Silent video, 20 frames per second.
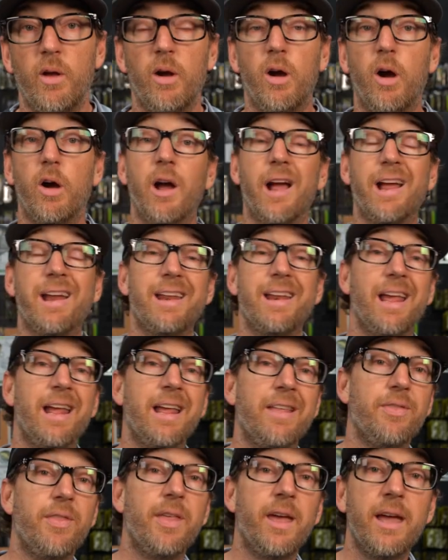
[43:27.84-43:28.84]
All right,
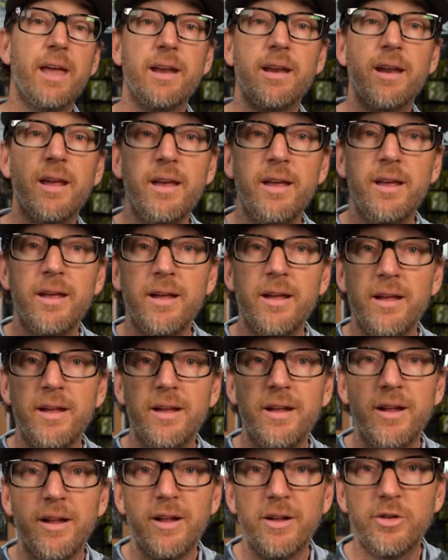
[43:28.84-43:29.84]
and then
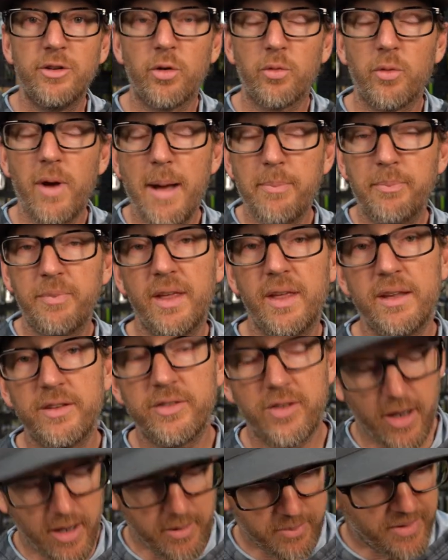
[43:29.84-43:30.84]
to wrap
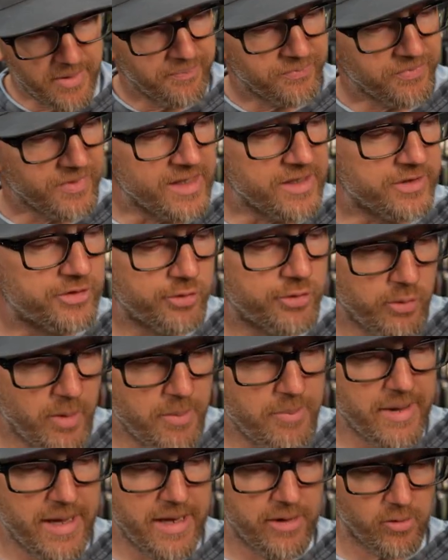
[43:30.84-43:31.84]
things up, the
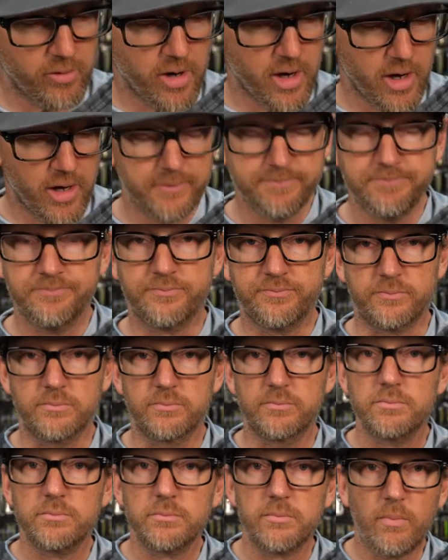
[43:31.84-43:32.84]
swim bait rod
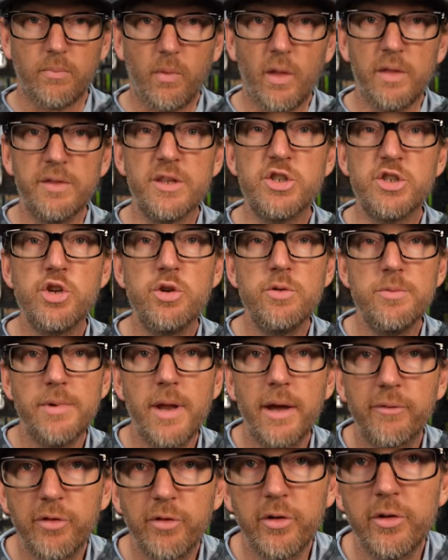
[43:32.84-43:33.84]
that you
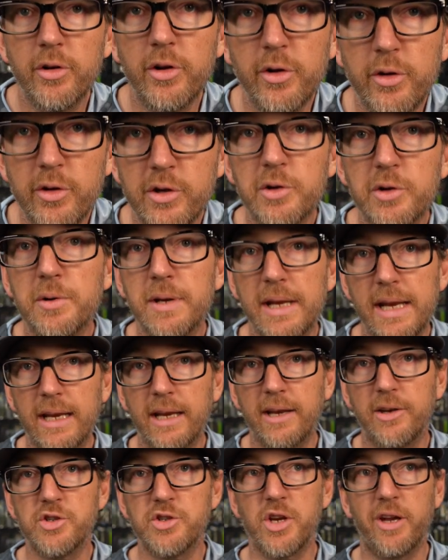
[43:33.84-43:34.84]
never knew you
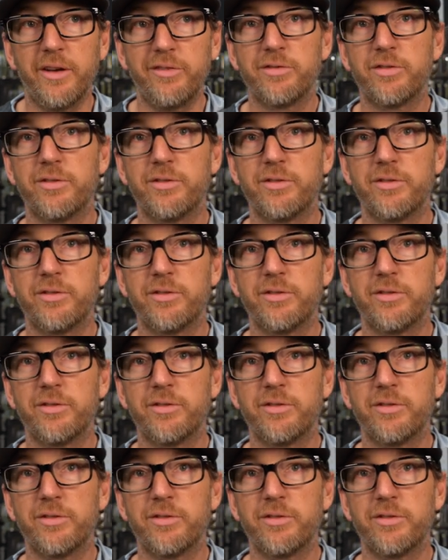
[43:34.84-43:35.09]
needed, Jeff.